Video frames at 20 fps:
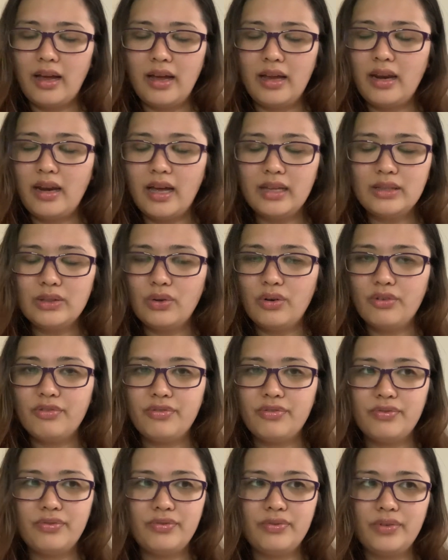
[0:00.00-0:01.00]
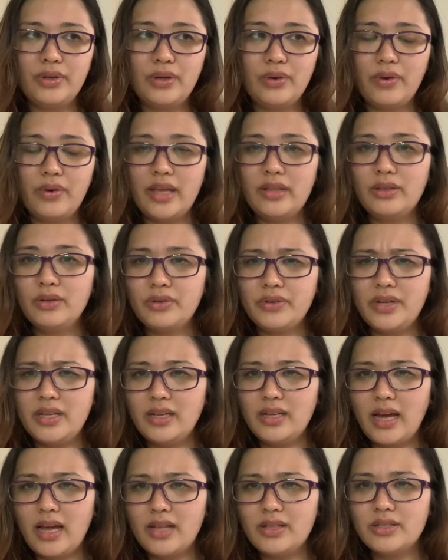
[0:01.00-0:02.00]
lot of
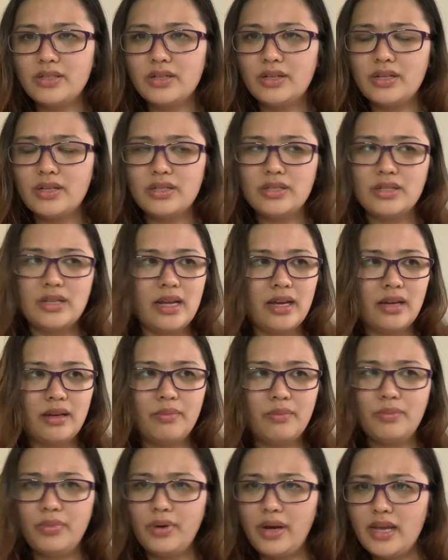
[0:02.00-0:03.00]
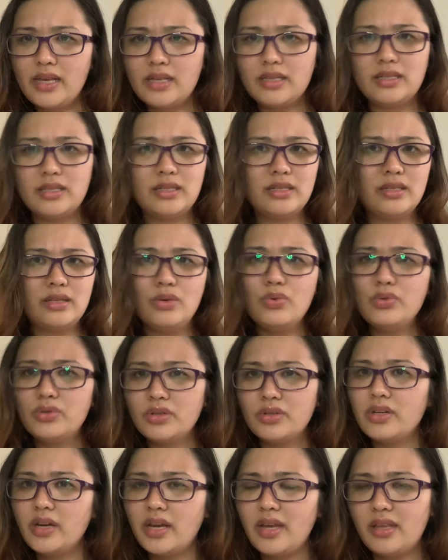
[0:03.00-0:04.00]
endocrine cancers like breast,
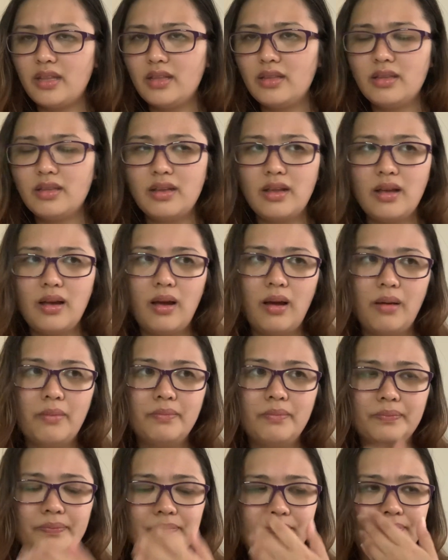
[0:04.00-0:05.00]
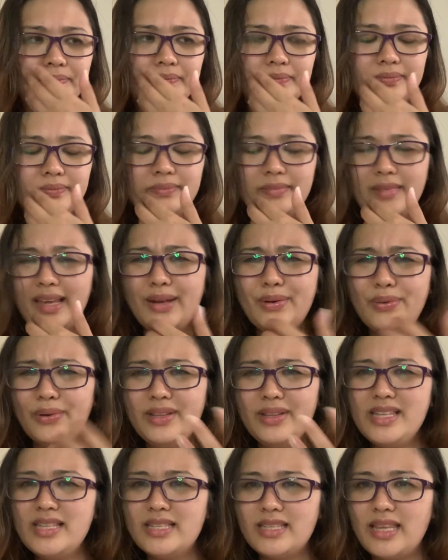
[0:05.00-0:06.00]
uterine, and
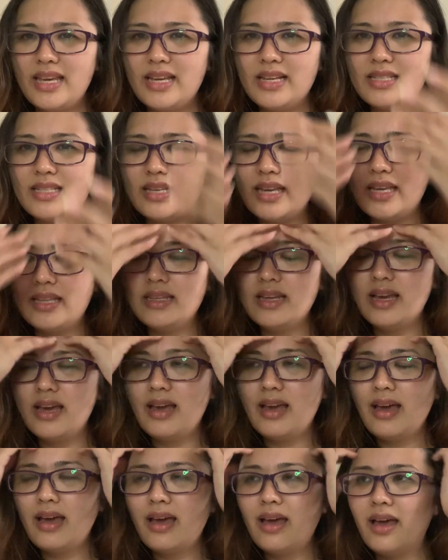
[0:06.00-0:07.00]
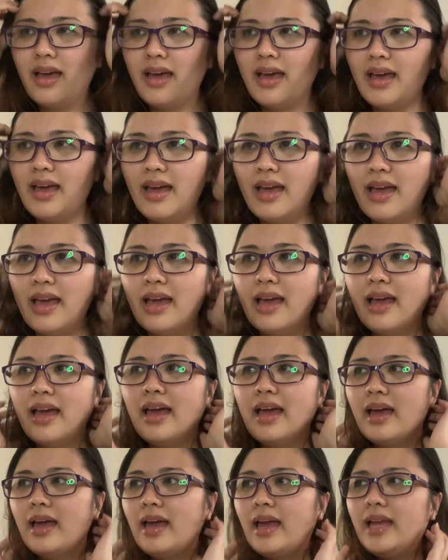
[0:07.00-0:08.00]
all these things, and
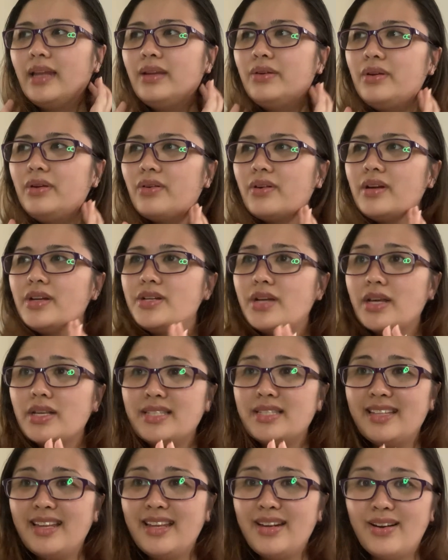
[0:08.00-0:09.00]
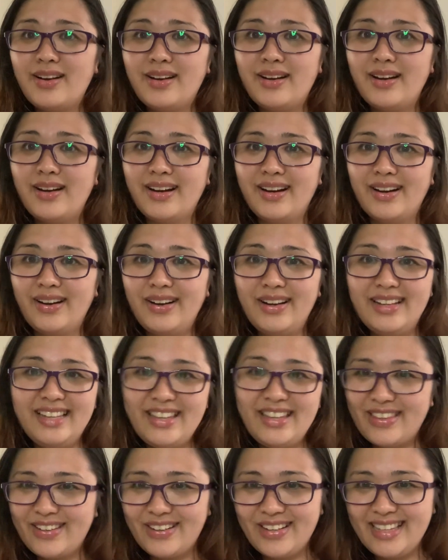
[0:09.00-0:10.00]
we were just in our
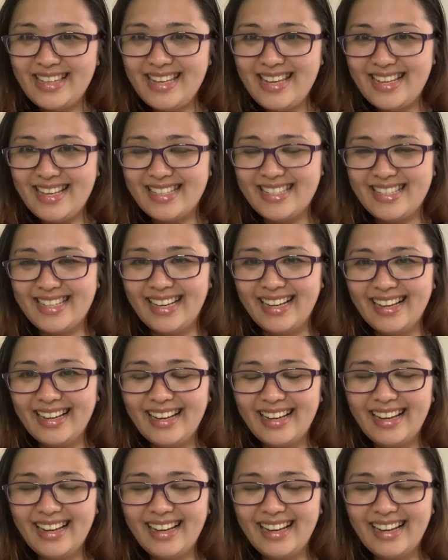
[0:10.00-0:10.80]
early 30s.